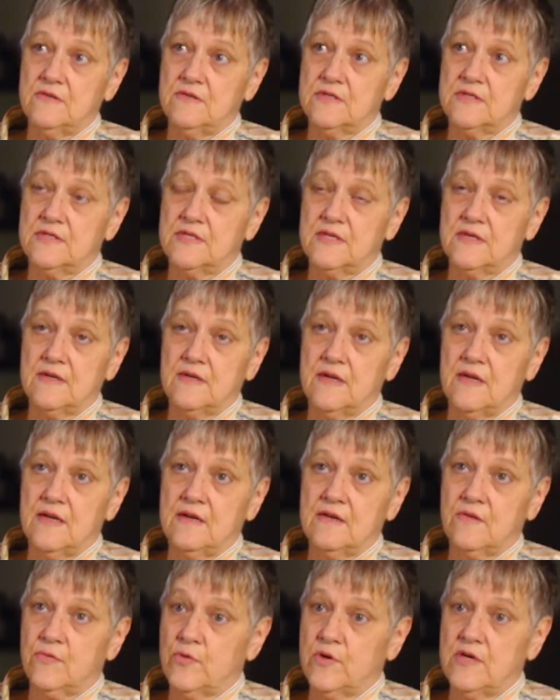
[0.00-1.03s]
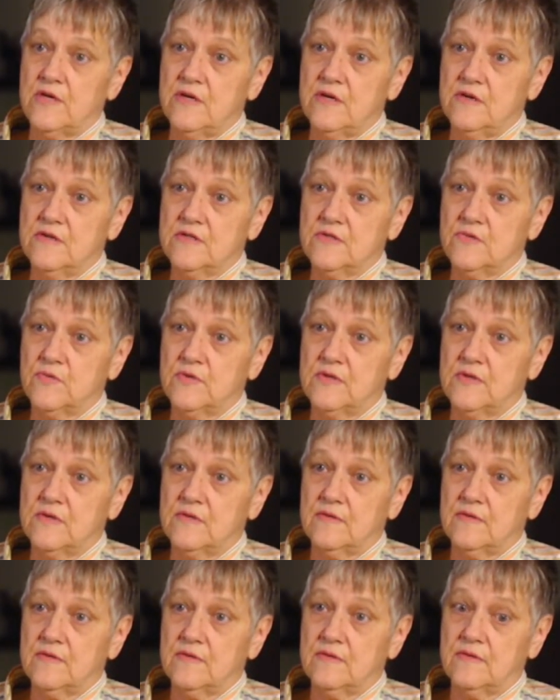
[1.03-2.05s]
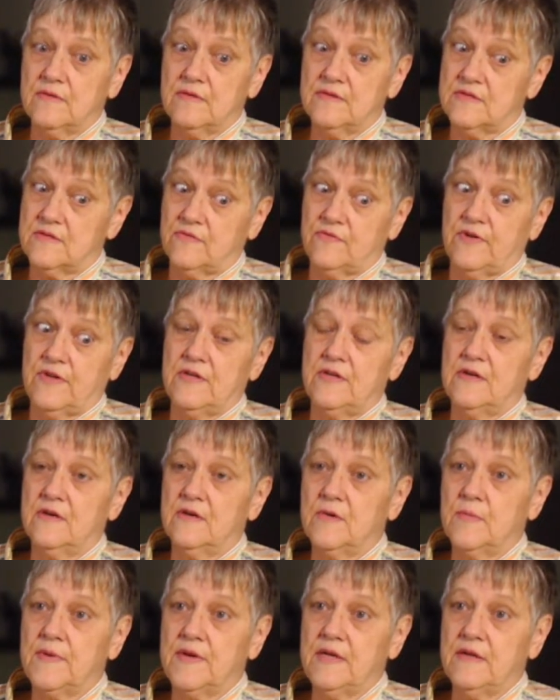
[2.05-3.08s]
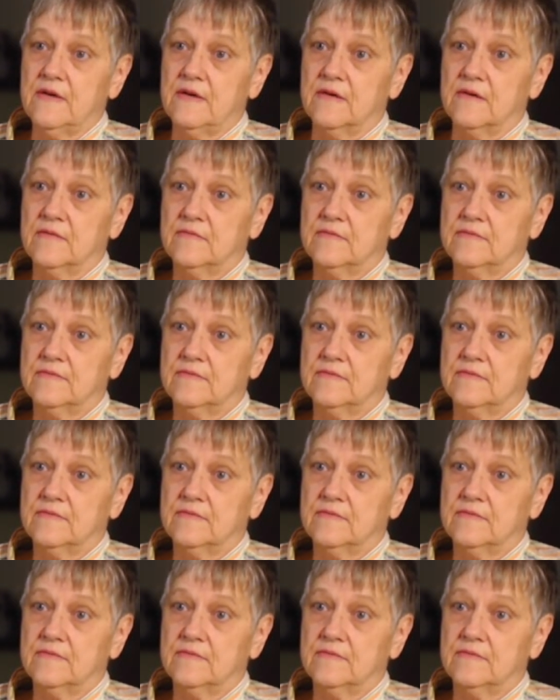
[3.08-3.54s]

is that in 3 years, when is the funding going to be there?